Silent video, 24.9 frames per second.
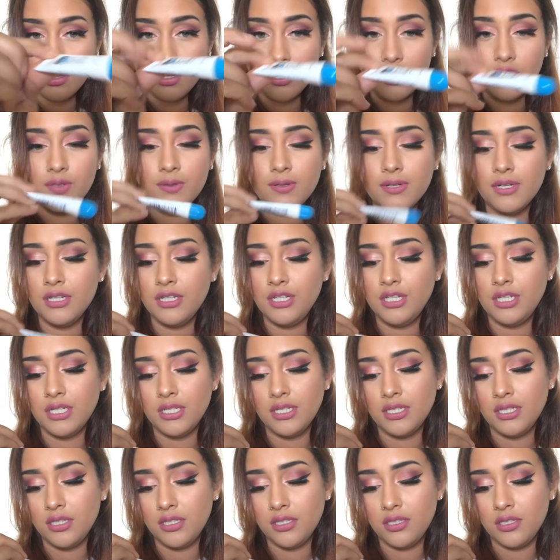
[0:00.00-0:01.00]
This one is
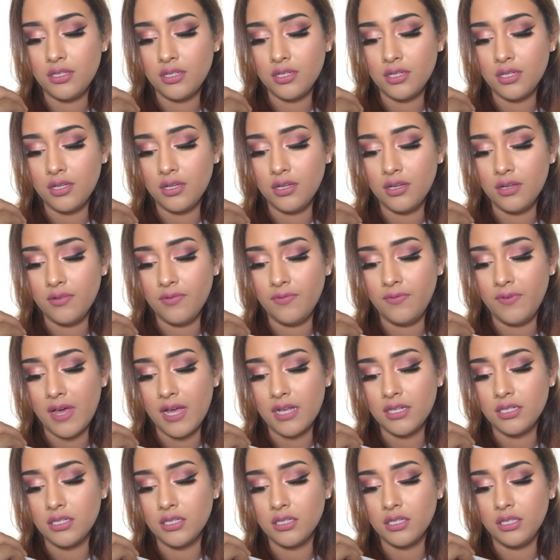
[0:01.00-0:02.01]
just a
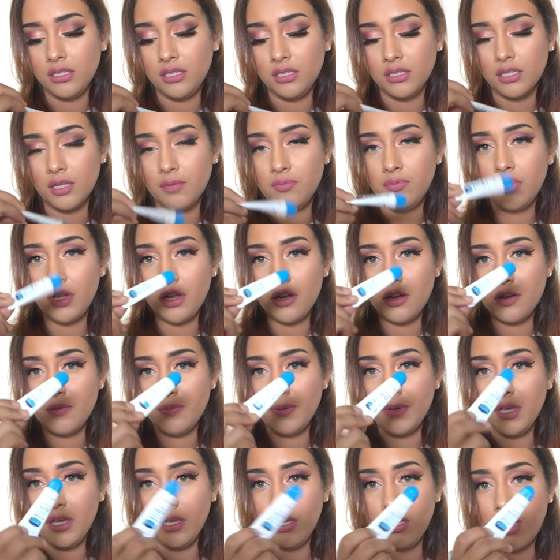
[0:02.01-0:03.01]
Vaseline lip
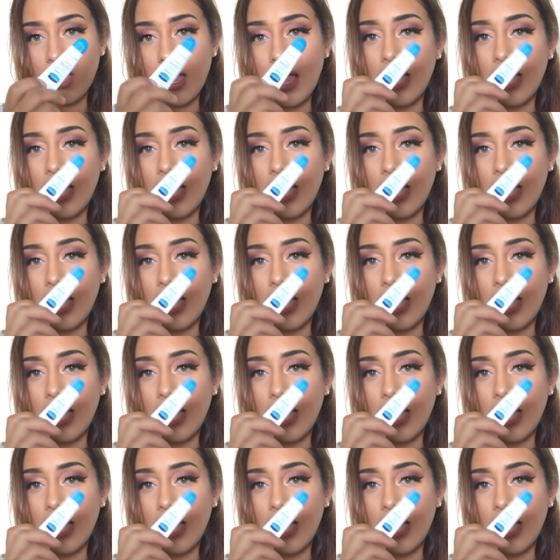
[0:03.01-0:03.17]
therapy.